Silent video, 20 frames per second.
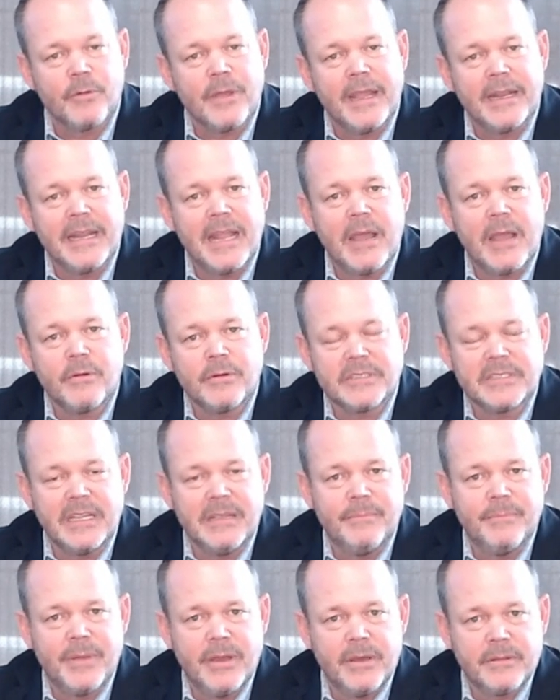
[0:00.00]
right now we're
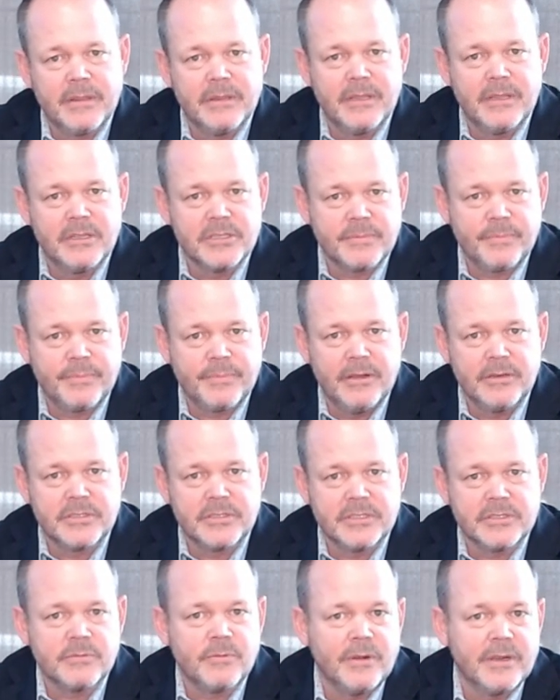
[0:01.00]
seeing both of those
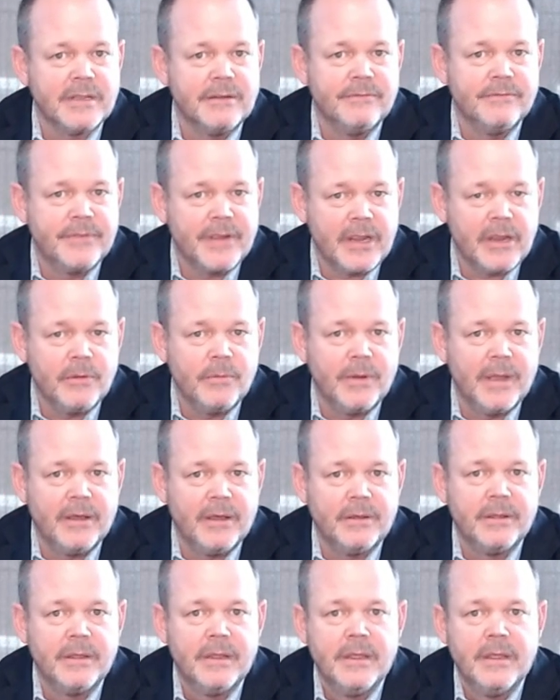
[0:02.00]
approaches working very
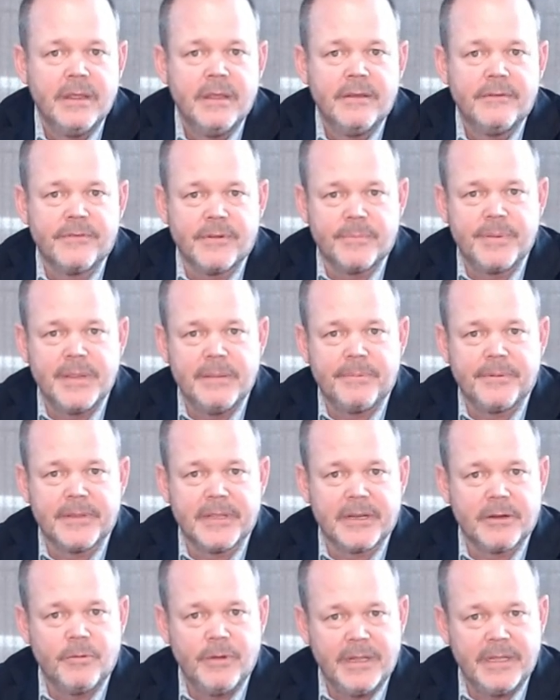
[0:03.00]
well for people
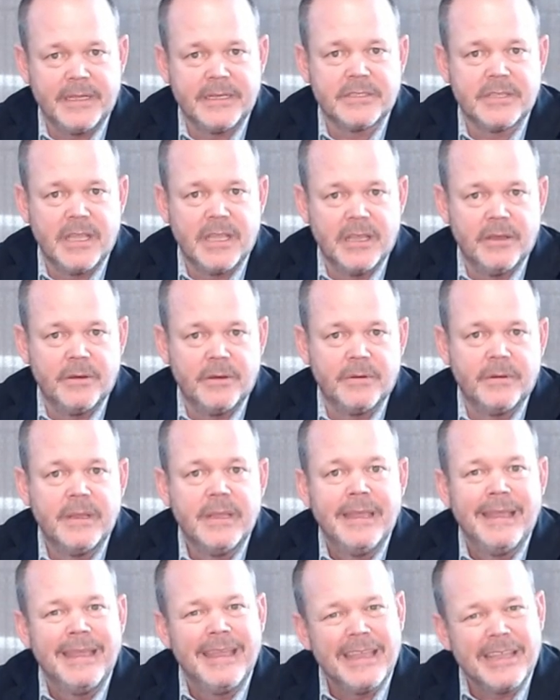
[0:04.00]
that are willing to go
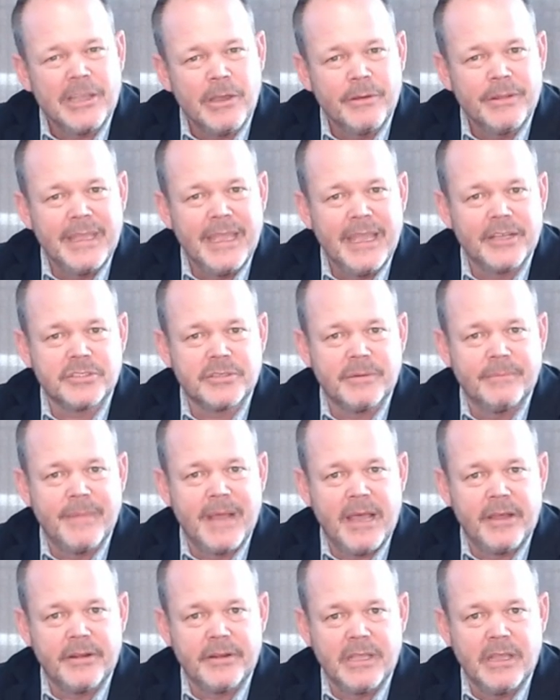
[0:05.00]
and go the extra
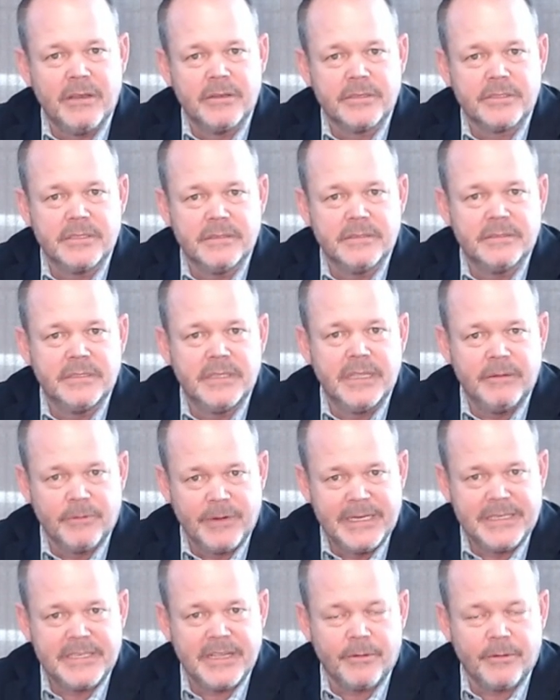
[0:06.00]
mile to go to the
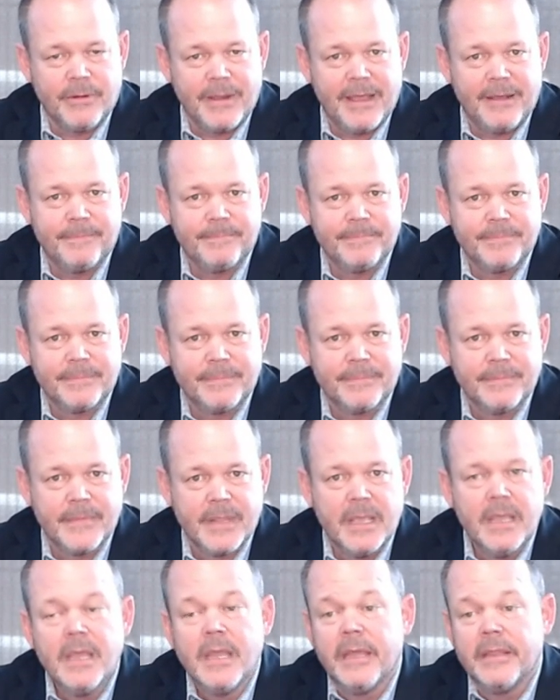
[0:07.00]
retail route.
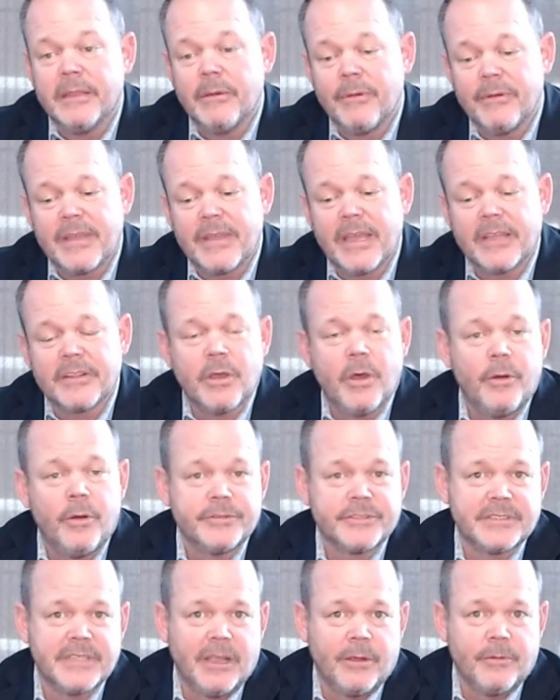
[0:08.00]
And then we've got the
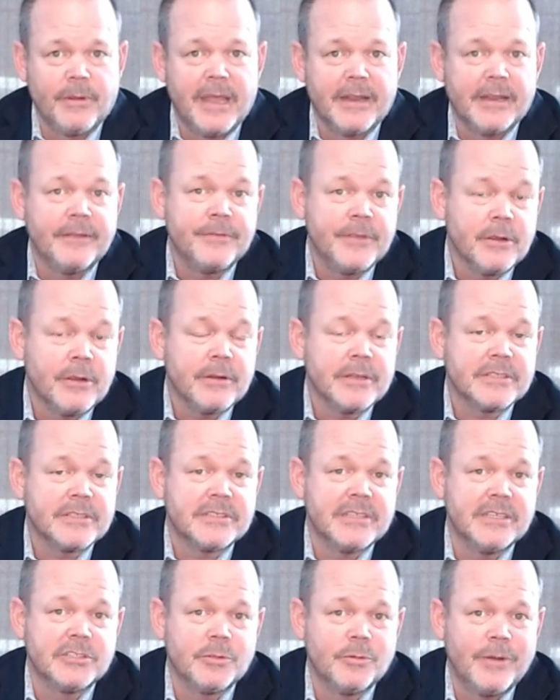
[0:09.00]
wholesale route. If you're in a
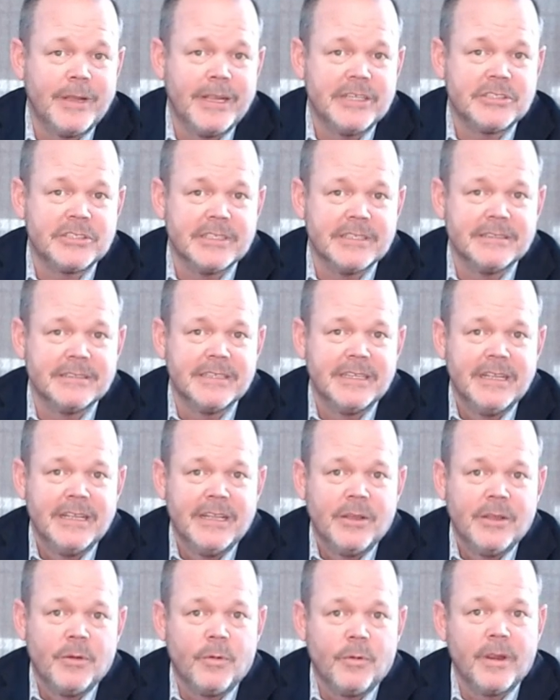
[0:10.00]
situation
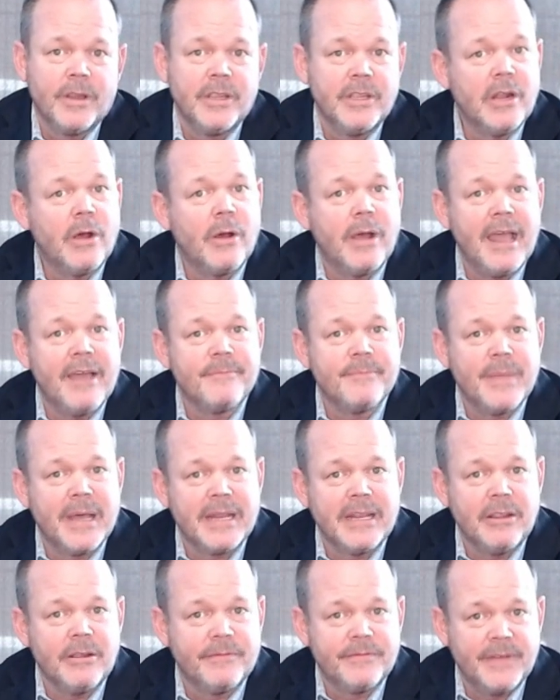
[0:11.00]
where you don't have
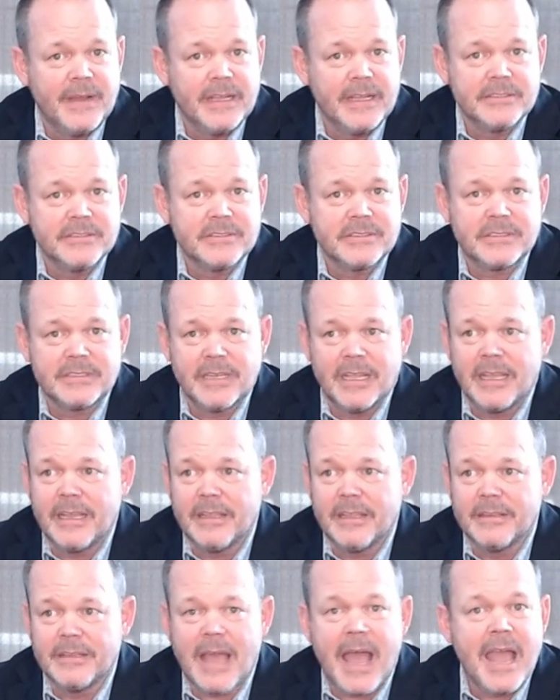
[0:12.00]
money or funds,
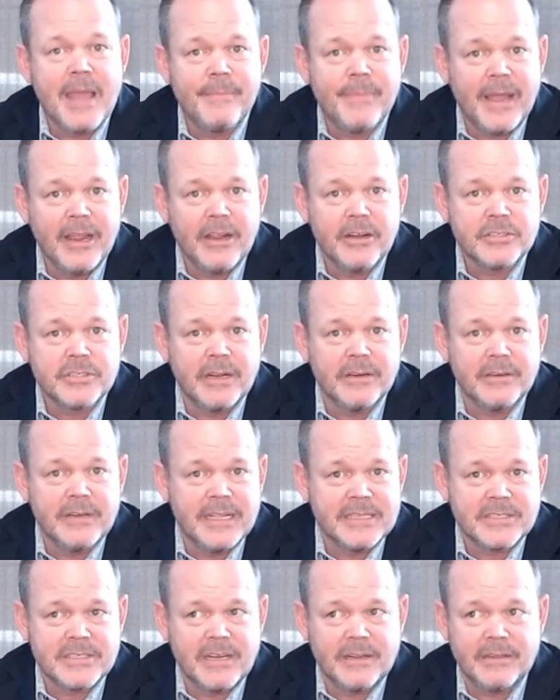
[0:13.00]
uh, iBuyers aren't
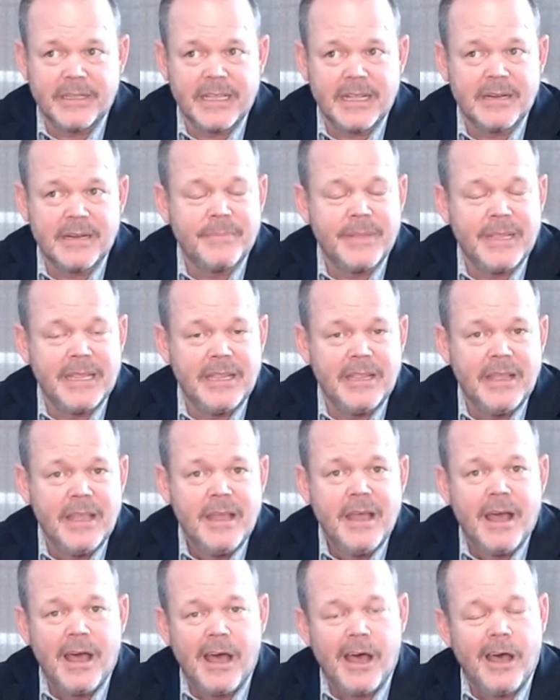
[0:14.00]
necessarily going to be
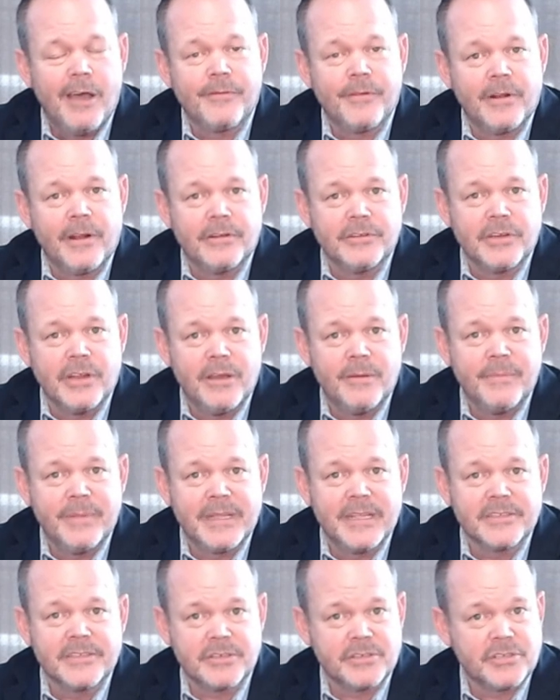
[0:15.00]
offering on your home
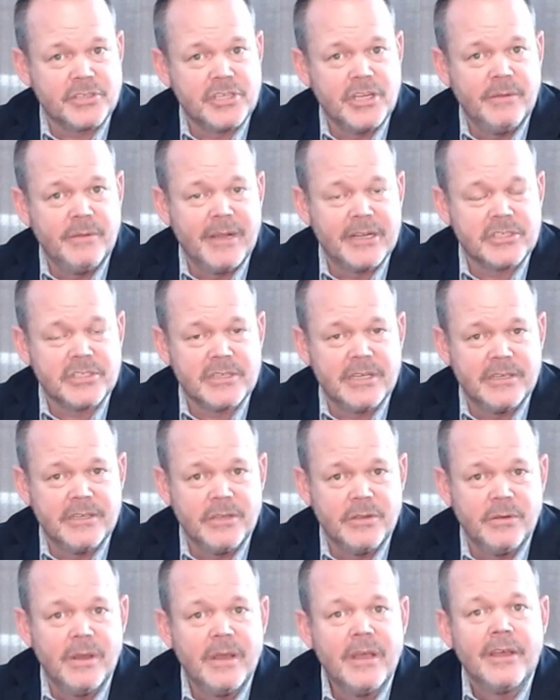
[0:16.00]
because there's too much to
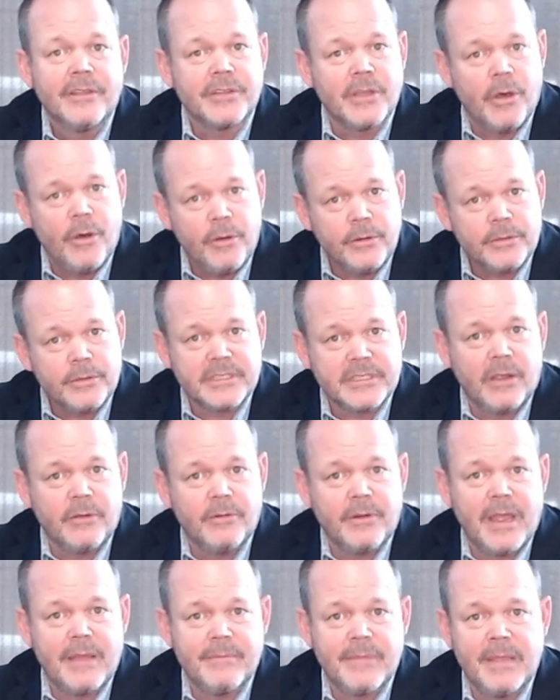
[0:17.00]
do, the
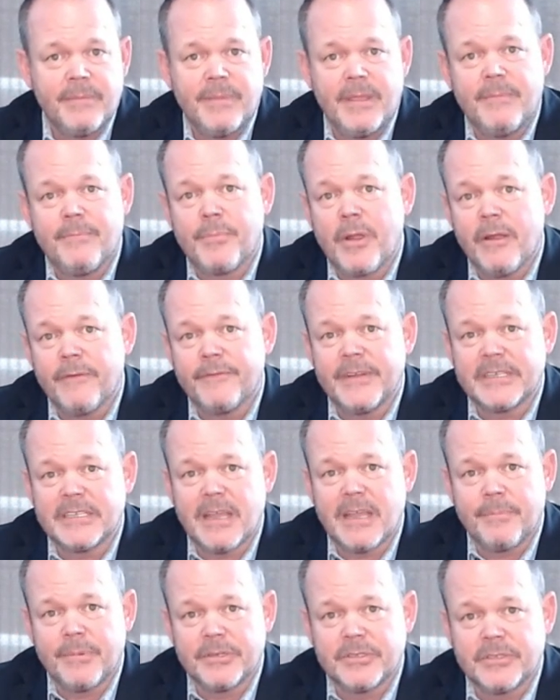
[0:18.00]
wholesale route may be a
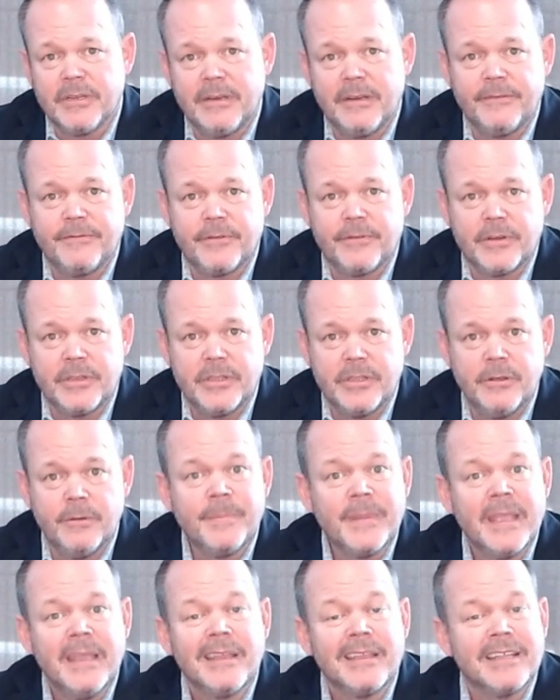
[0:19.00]
perfect opportunity for you,
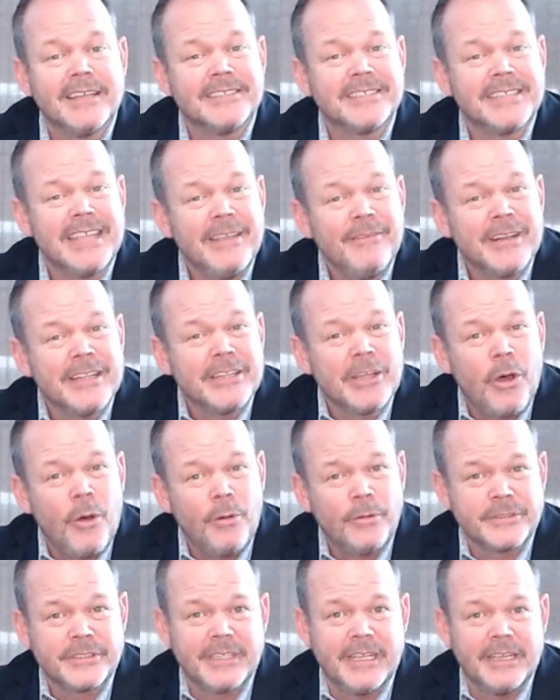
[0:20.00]
because even in the
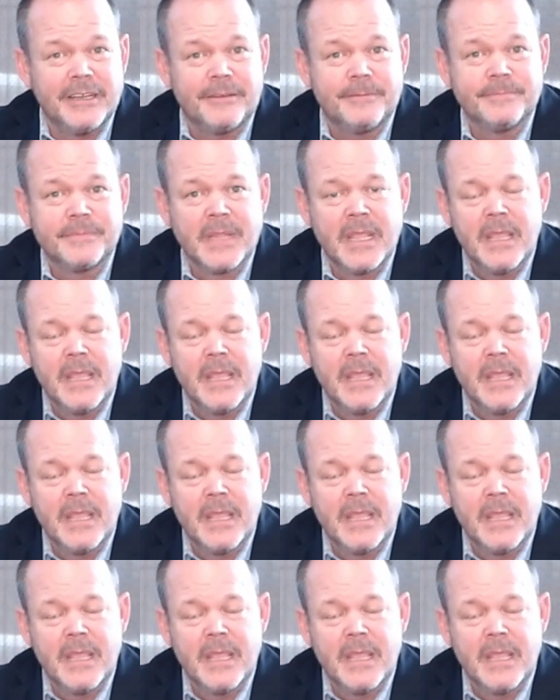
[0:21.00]
wholesale,